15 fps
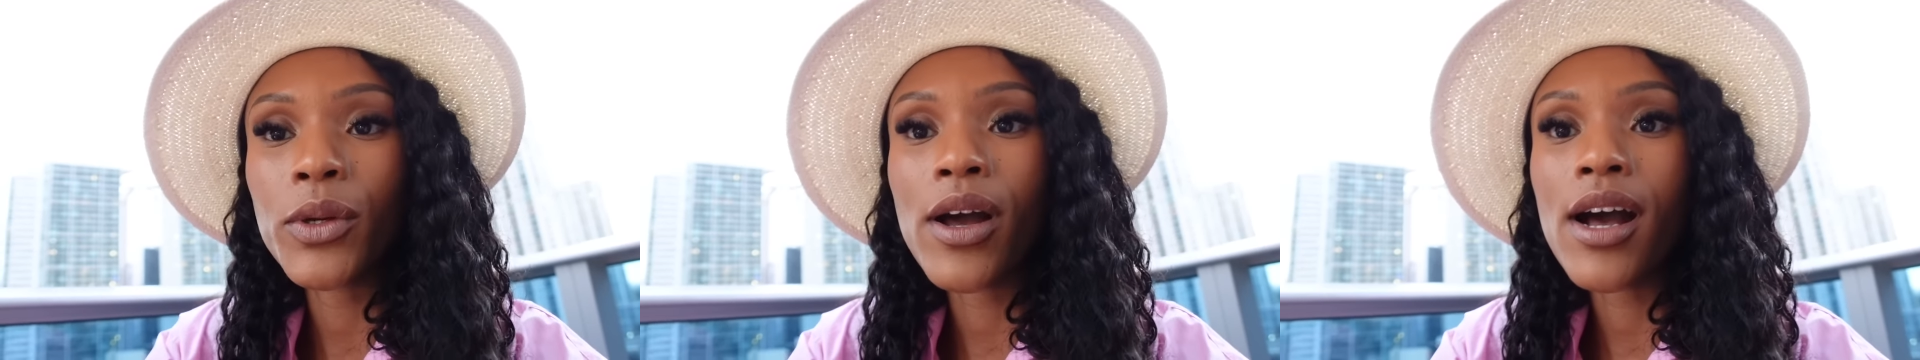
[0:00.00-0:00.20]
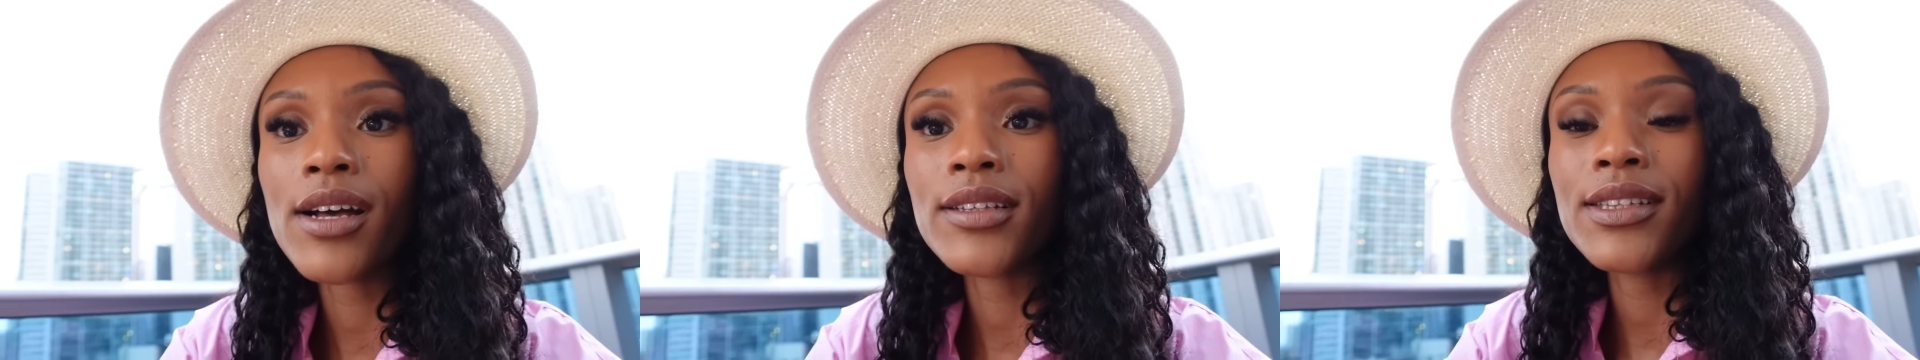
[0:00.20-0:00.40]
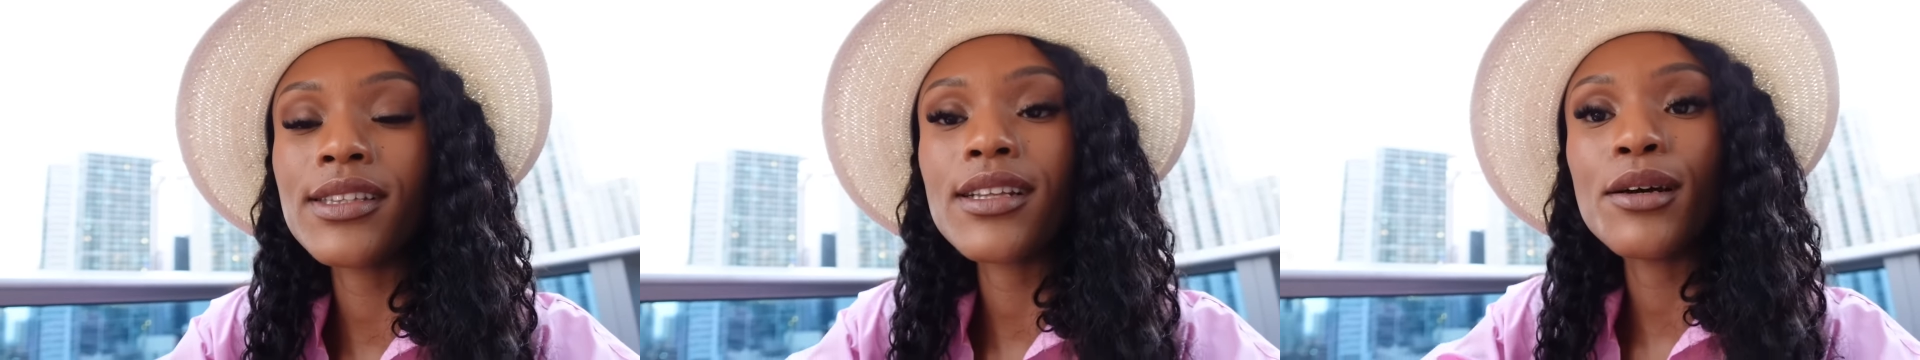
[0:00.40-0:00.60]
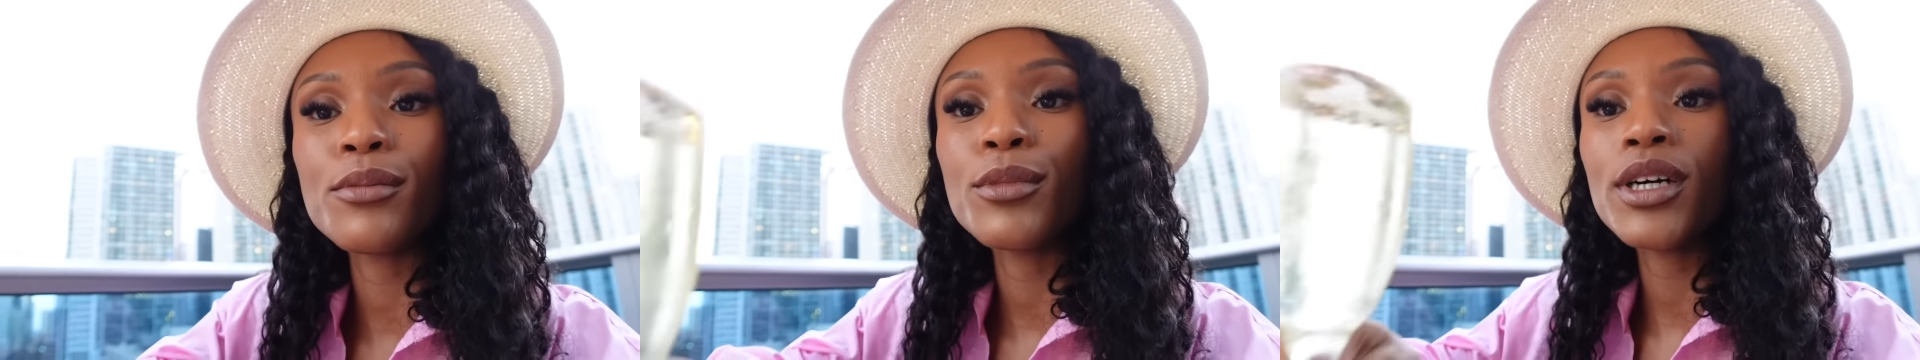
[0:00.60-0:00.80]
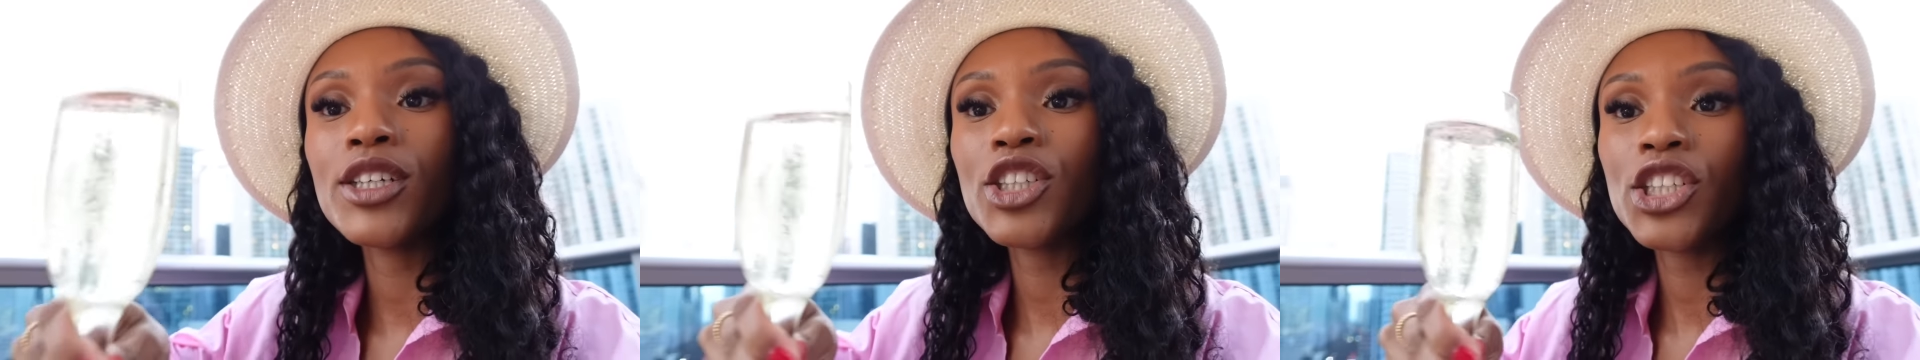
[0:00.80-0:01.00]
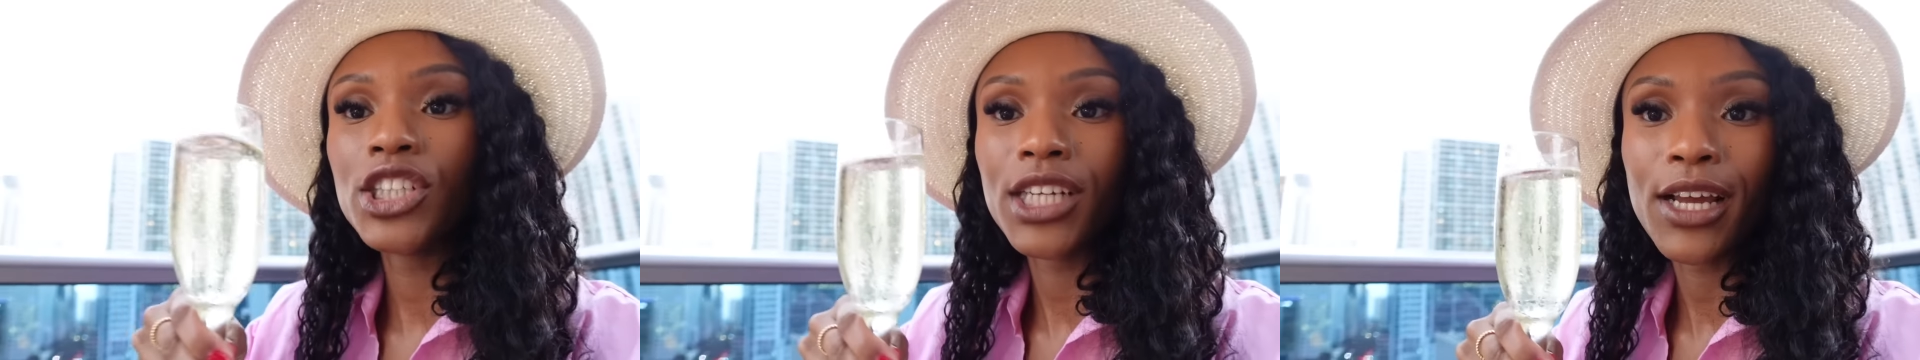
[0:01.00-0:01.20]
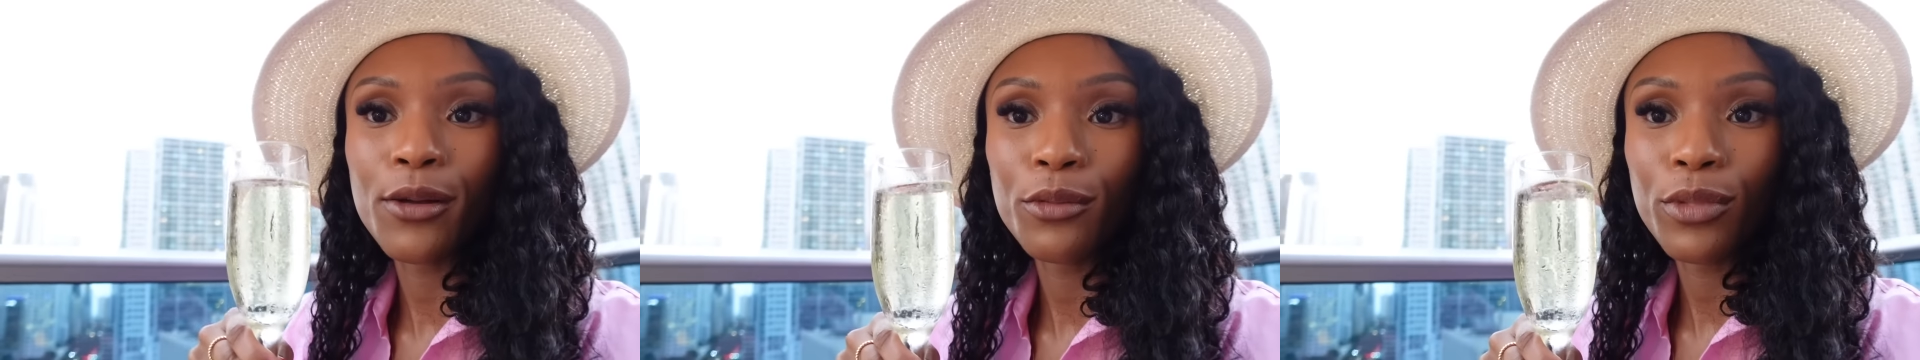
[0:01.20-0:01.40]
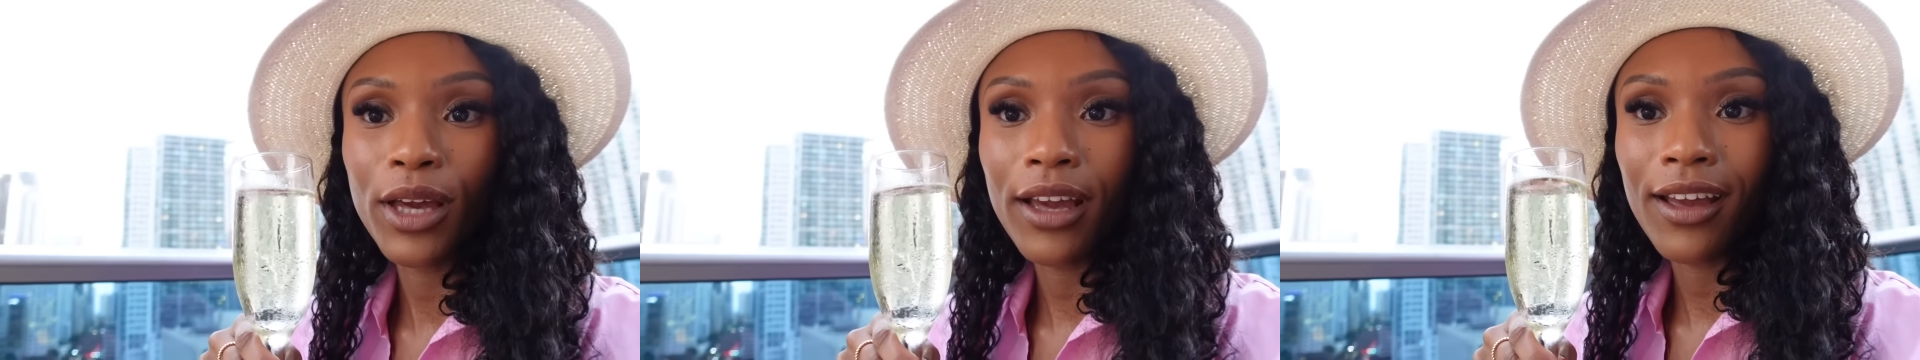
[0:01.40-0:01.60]
got some
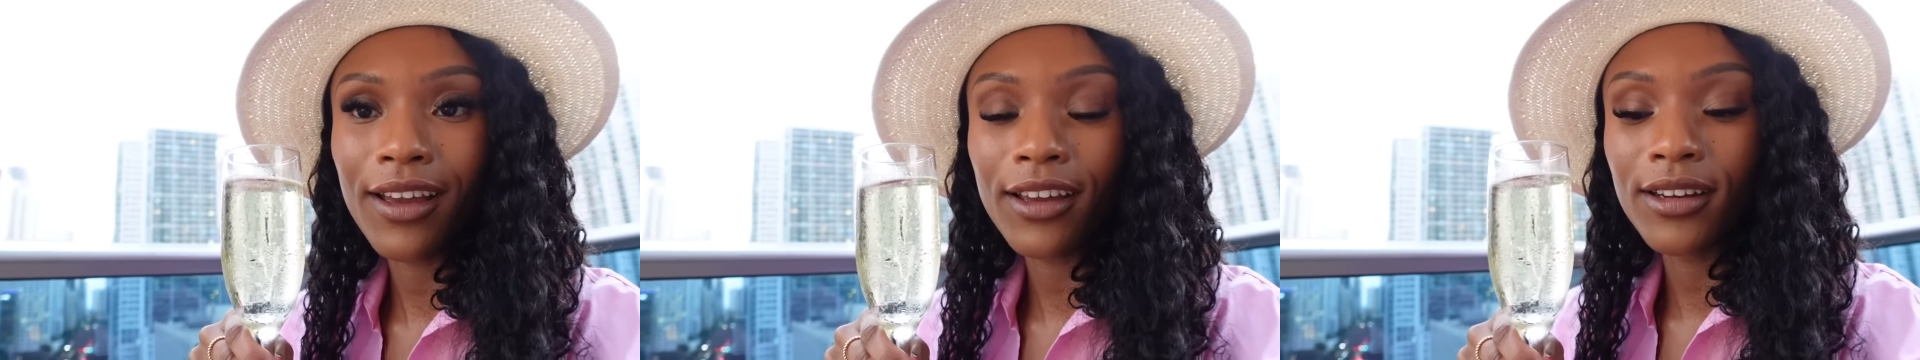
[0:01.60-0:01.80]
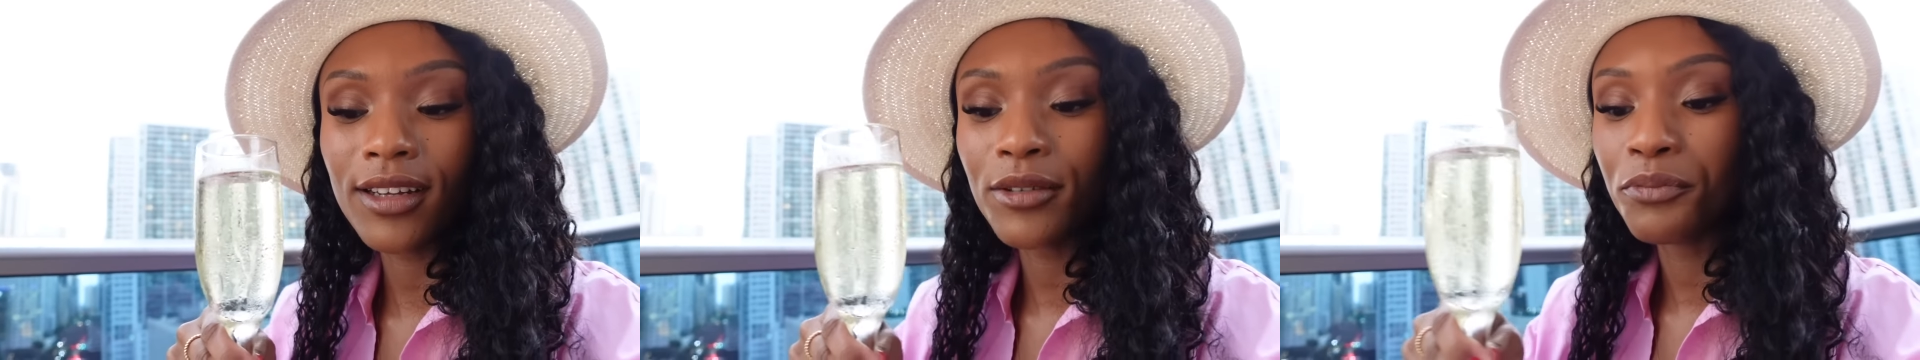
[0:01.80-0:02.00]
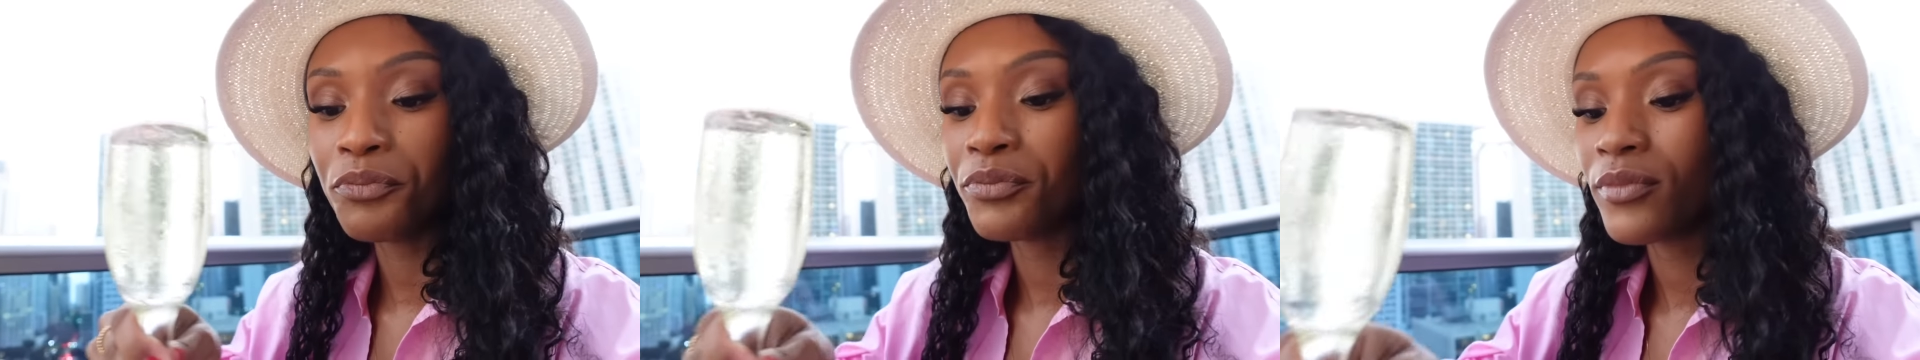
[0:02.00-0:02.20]
champagne.